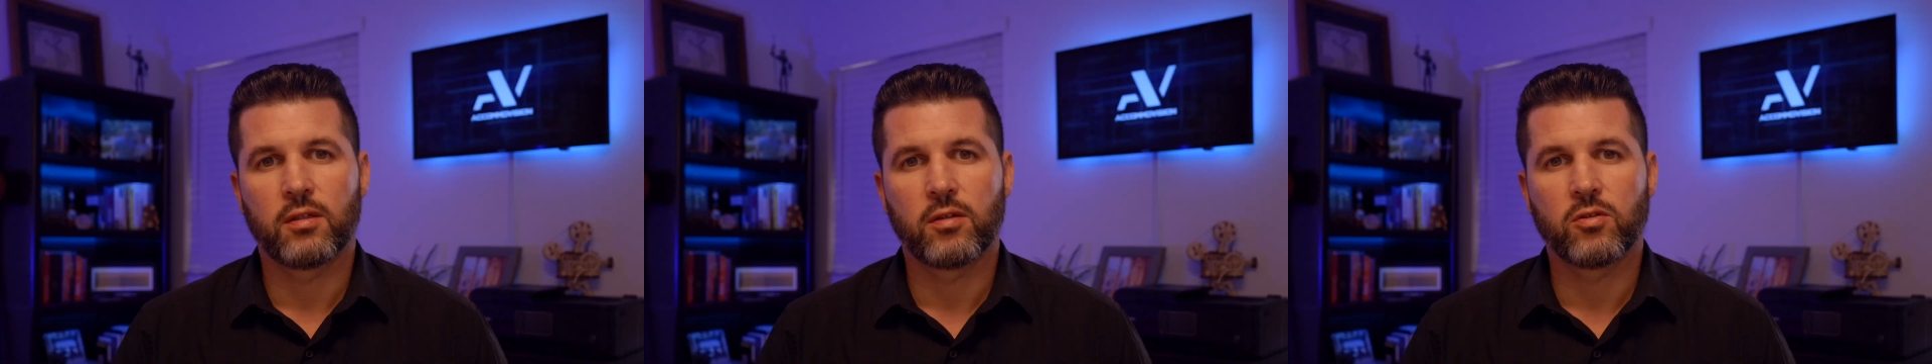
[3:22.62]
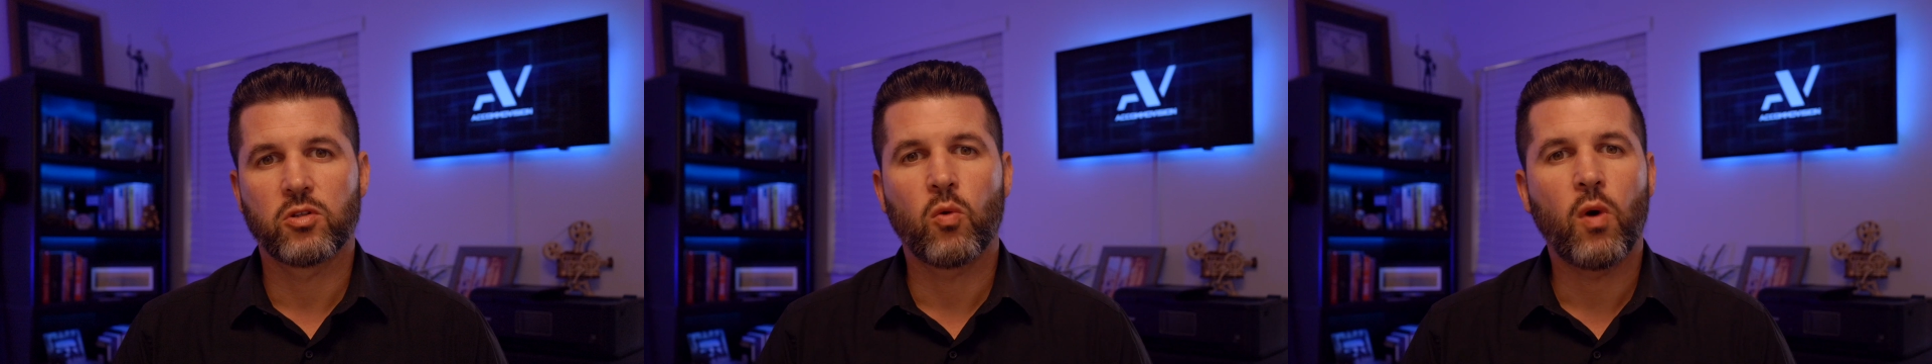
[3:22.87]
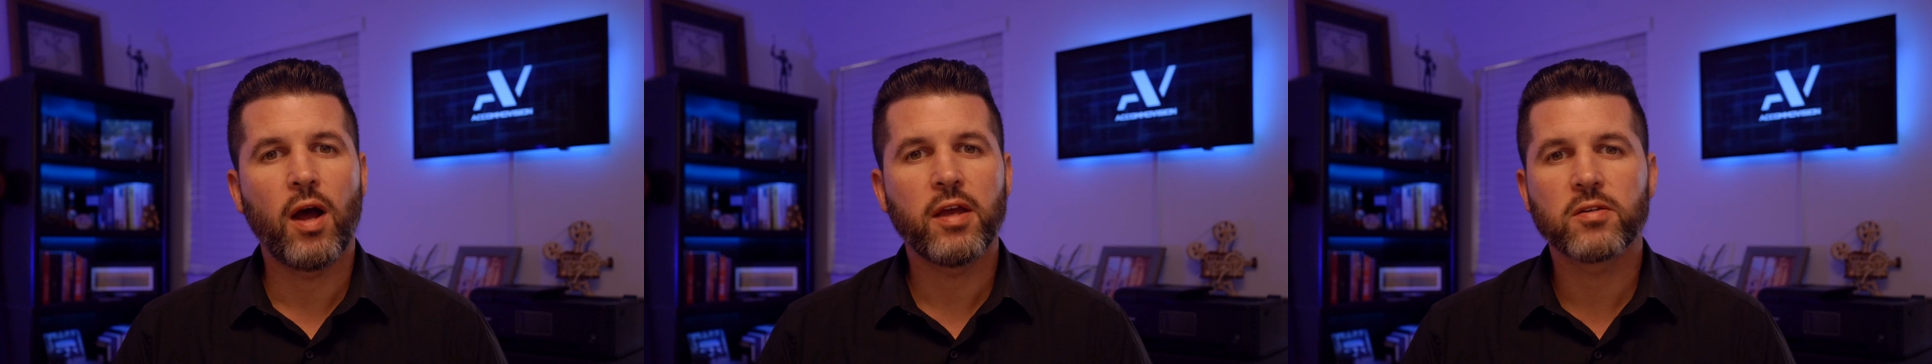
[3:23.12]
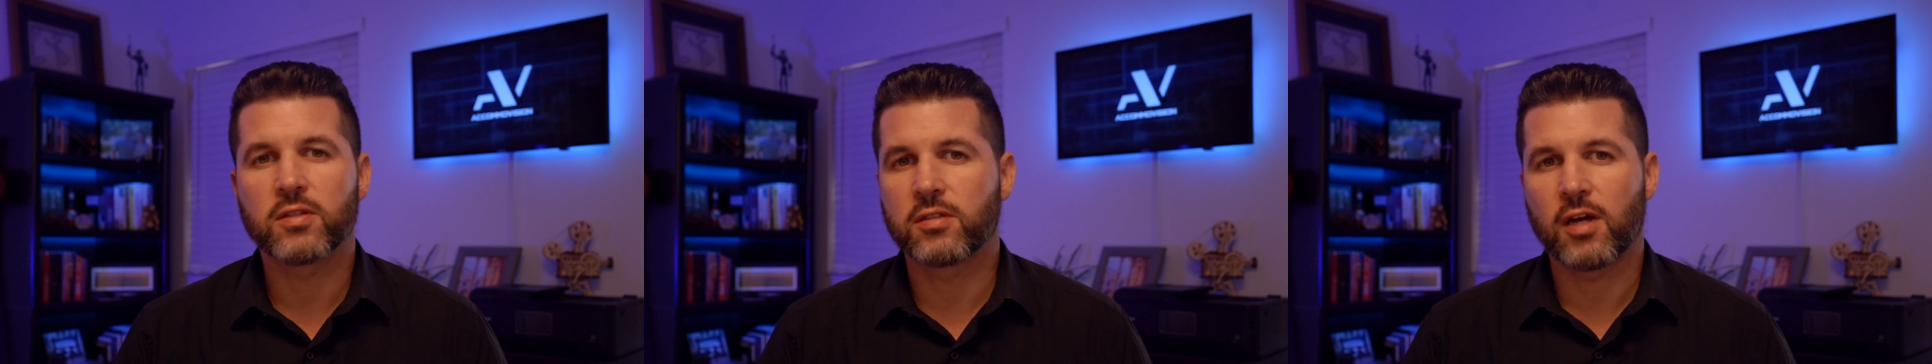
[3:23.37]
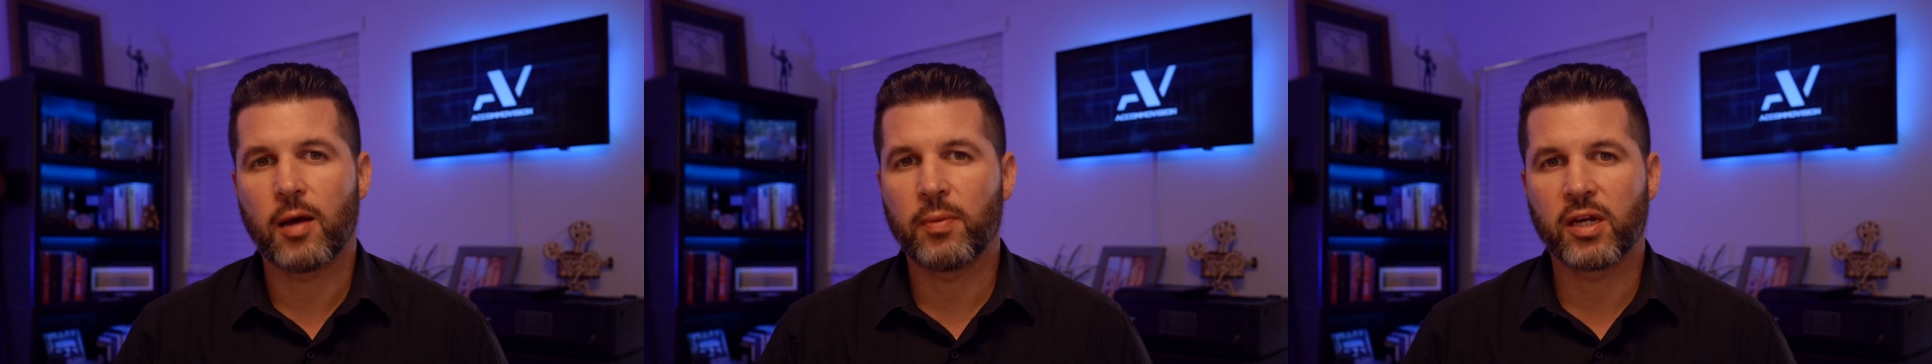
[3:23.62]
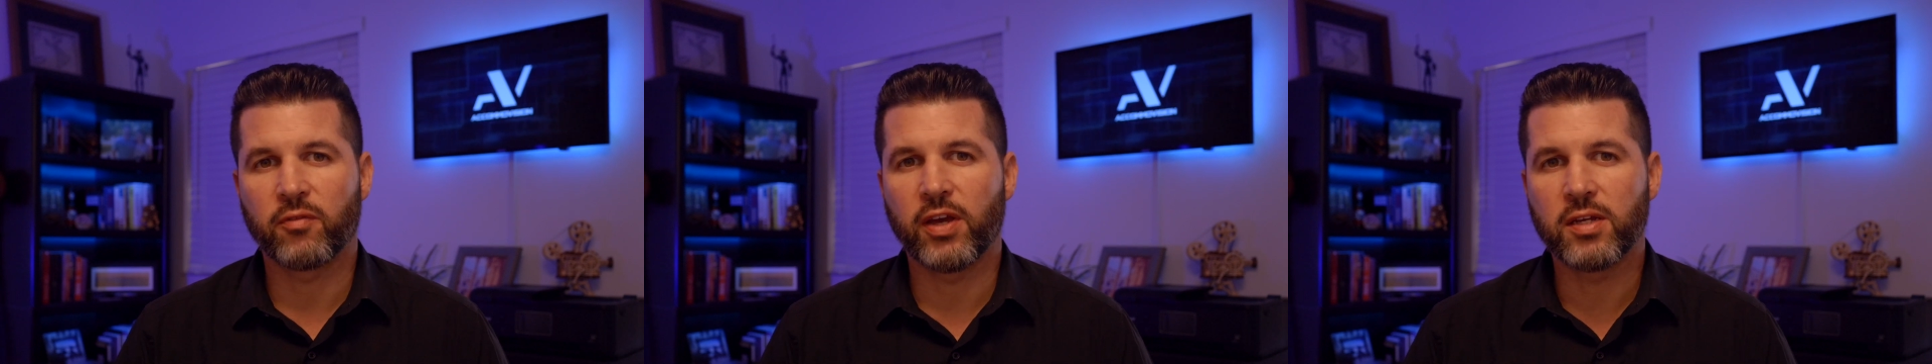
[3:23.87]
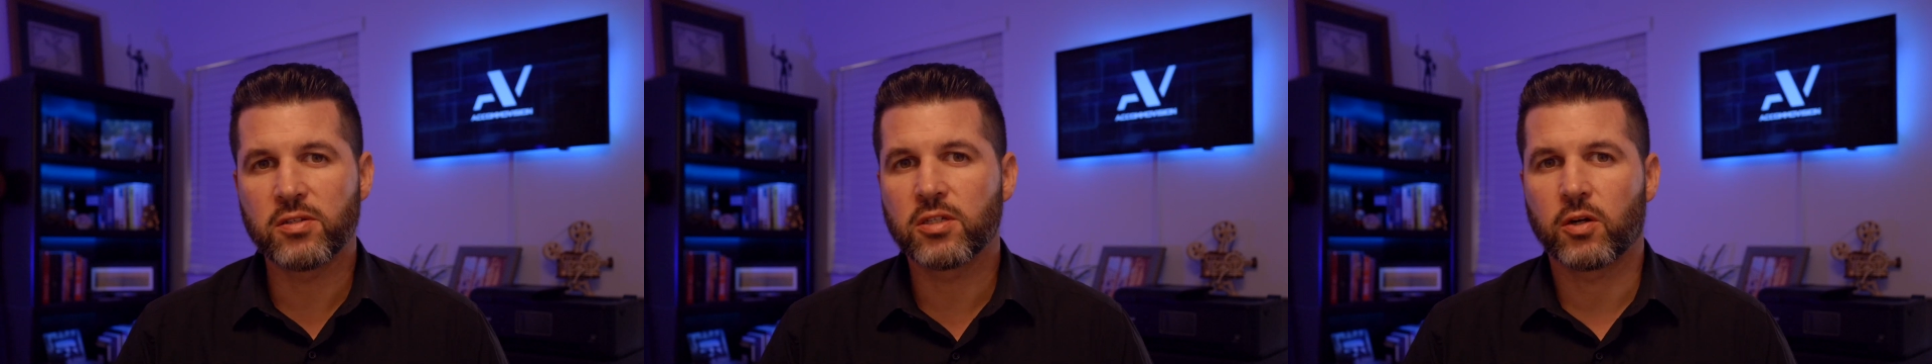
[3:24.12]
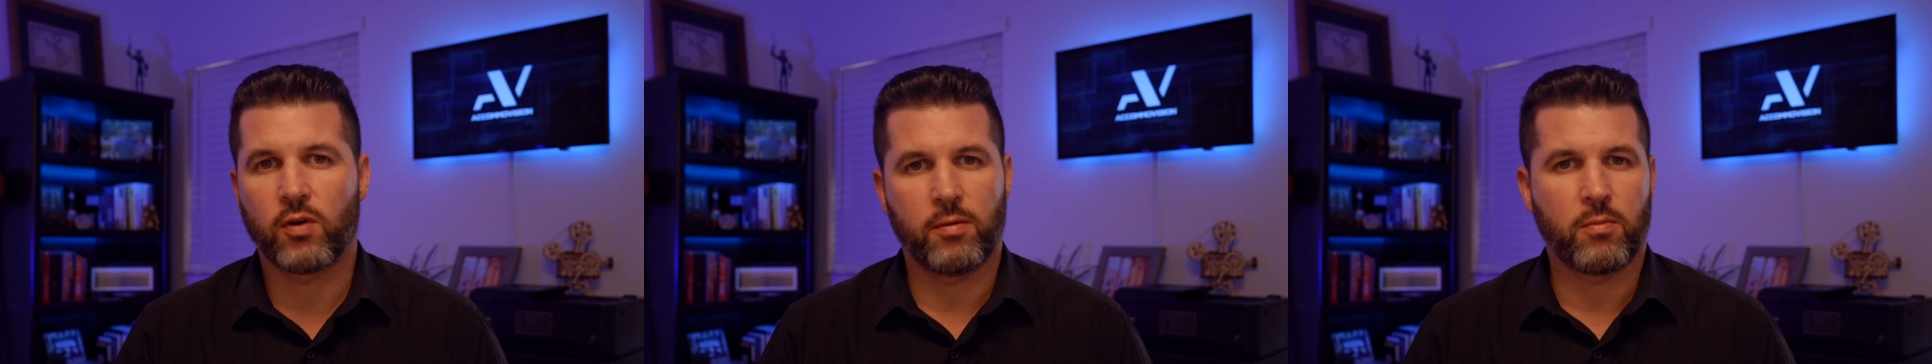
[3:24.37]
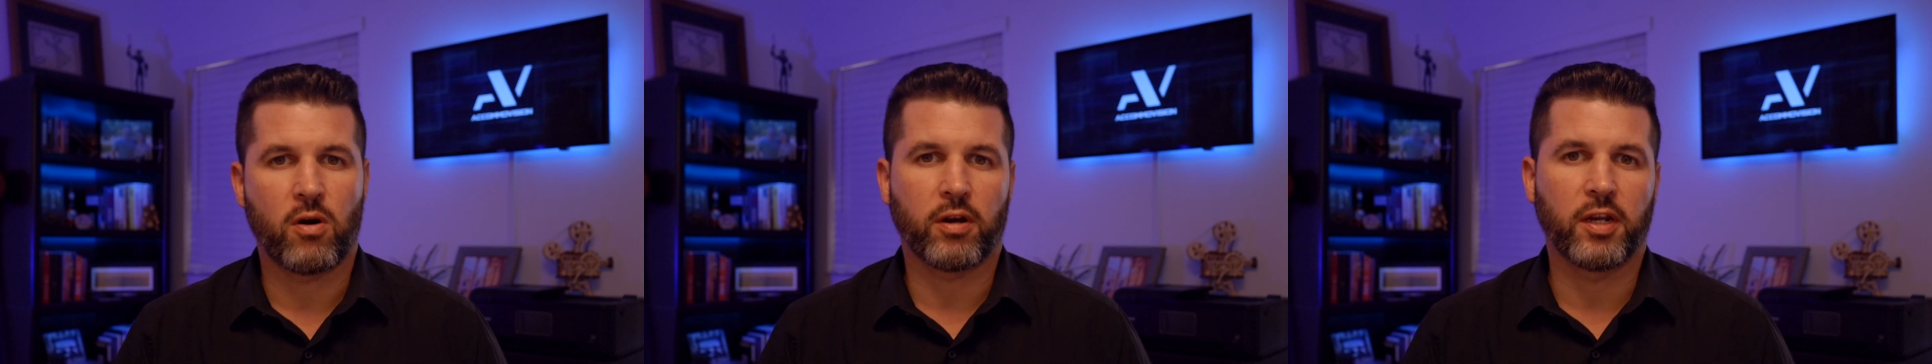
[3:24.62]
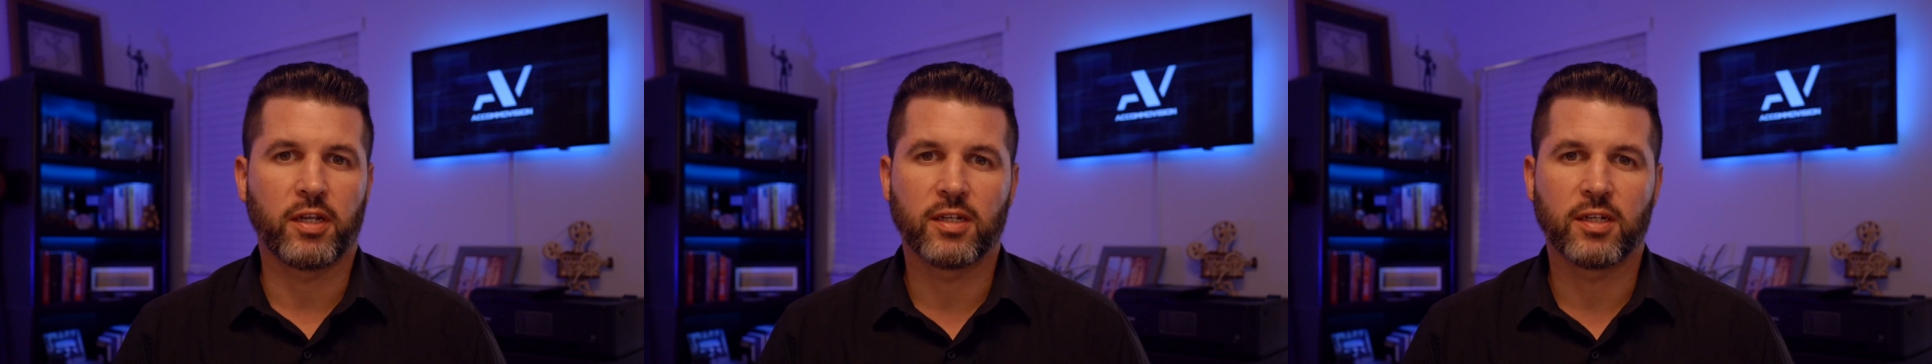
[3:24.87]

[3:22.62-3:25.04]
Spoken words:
So why has the topic of Instagram marketing